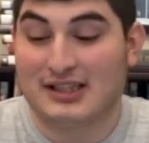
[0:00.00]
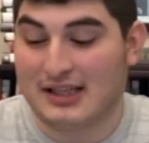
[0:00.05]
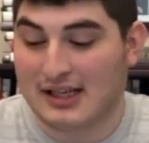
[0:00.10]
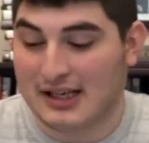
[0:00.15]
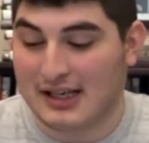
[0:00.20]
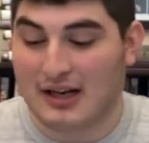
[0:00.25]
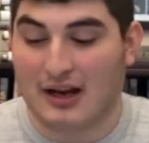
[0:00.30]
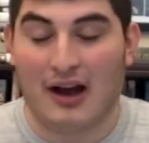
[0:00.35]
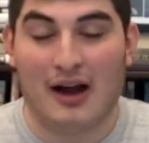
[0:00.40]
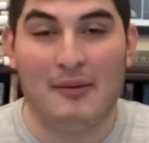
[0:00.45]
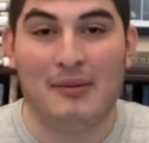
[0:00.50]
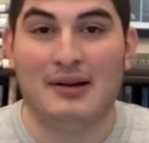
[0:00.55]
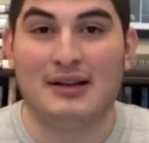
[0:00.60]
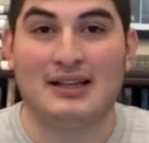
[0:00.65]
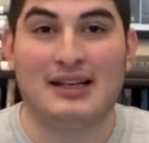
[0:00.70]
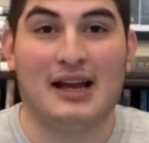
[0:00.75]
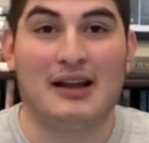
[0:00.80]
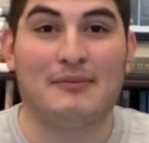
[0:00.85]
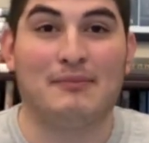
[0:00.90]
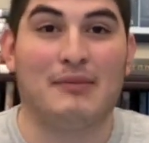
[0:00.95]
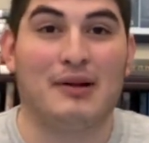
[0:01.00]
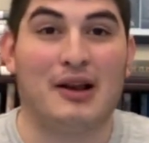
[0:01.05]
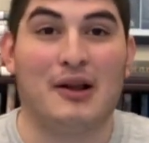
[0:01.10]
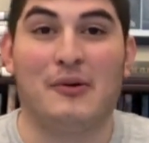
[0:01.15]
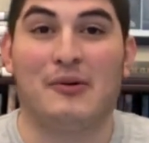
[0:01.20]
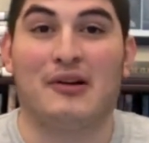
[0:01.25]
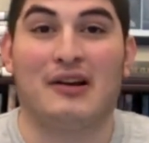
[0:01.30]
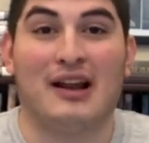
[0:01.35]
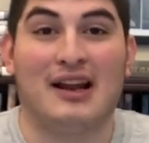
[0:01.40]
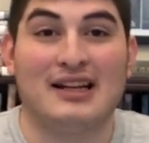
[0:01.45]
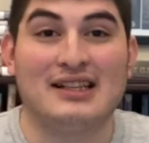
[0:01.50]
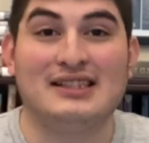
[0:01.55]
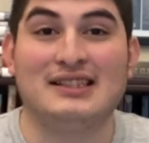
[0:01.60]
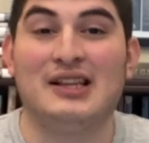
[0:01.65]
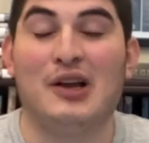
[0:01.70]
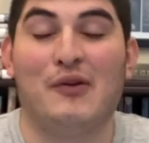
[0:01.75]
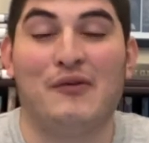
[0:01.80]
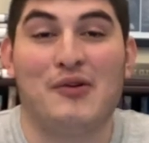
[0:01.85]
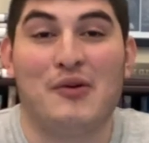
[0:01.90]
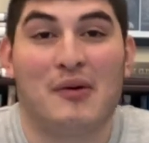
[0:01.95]
Comment down below or let us know
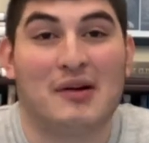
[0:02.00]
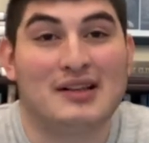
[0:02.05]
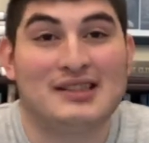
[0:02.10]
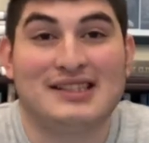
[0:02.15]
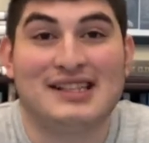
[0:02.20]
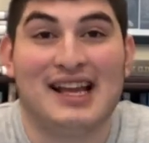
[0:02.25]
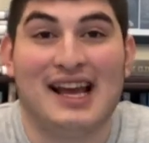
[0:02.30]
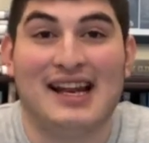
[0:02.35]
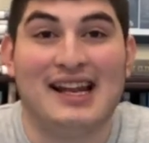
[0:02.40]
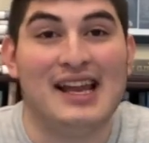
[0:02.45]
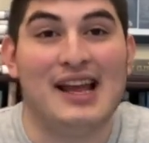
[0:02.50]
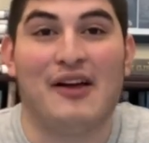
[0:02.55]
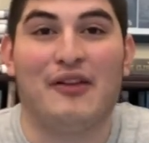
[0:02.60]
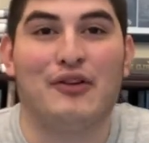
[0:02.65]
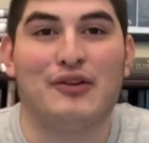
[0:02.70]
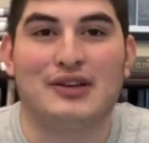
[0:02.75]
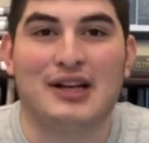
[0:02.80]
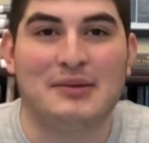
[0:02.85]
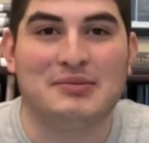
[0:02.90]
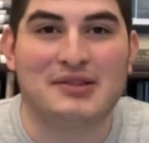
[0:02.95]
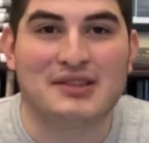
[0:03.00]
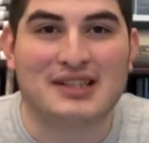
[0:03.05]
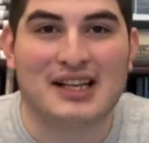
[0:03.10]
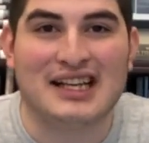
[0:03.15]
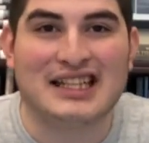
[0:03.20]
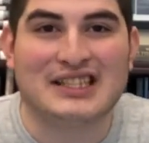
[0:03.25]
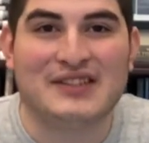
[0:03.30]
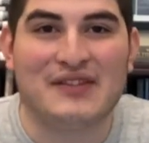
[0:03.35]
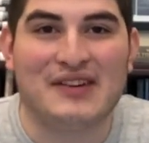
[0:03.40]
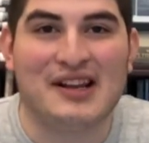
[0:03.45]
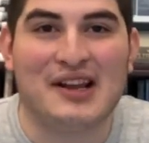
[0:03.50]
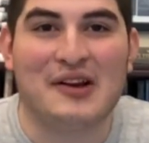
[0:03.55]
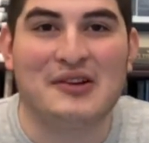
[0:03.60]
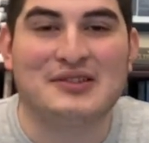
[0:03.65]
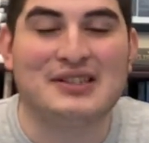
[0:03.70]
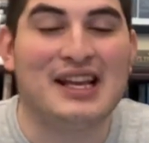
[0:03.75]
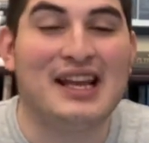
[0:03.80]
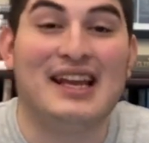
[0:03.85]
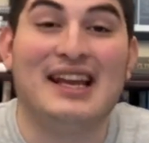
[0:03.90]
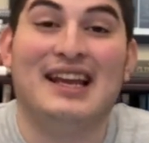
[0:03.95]
if you want to see any other types of science videos.
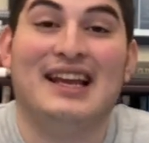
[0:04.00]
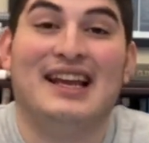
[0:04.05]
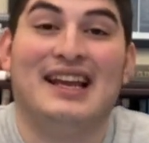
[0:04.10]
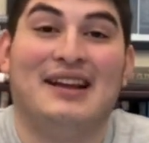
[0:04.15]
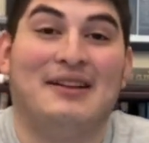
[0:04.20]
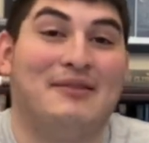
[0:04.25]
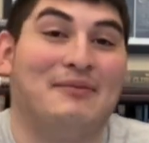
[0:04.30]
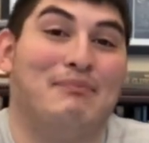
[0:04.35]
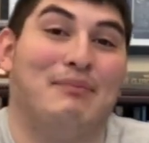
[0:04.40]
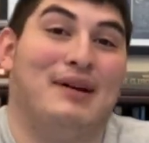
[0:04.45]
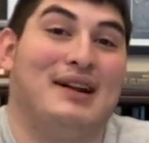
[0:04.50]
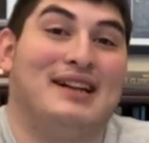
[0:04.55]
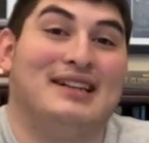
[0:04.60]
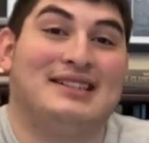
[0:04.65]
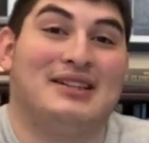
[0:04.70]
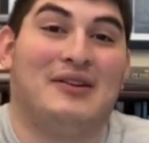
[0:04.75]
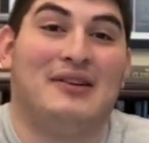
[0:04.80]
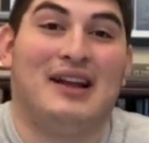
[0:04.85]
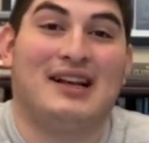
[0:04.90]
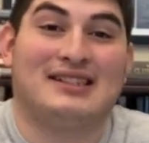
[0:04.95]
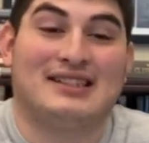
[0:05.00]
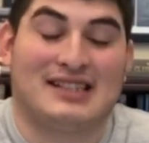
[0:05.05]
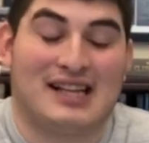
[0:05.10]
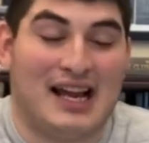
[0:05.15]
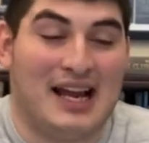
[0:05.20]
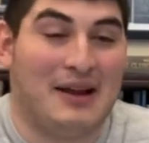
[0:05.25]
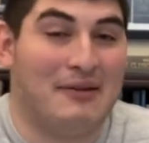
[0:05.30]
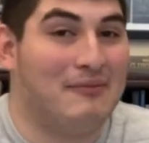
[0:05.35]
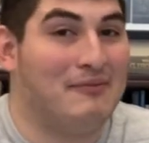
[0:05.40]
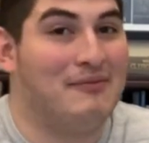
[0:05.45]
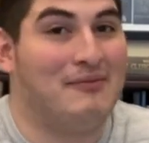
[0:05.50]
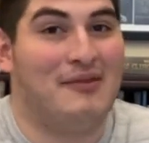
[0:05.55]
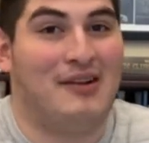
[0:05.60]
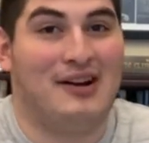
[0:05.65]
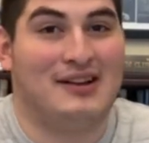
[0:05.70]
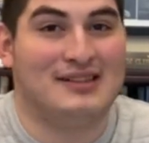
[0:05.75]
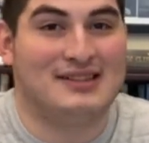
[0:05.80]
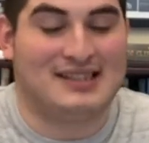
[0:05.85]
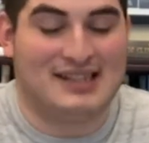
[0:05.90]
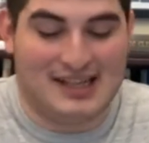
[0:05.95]
But until next time, I'll
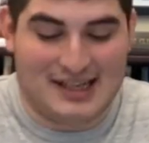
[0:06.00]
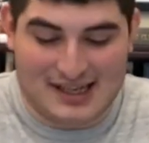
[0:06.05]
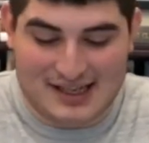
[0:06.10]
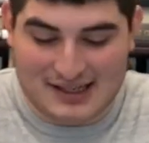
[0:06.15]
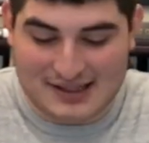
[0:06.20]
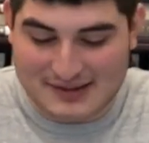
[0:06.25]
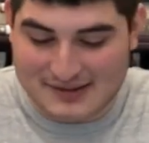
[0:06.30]
see ya.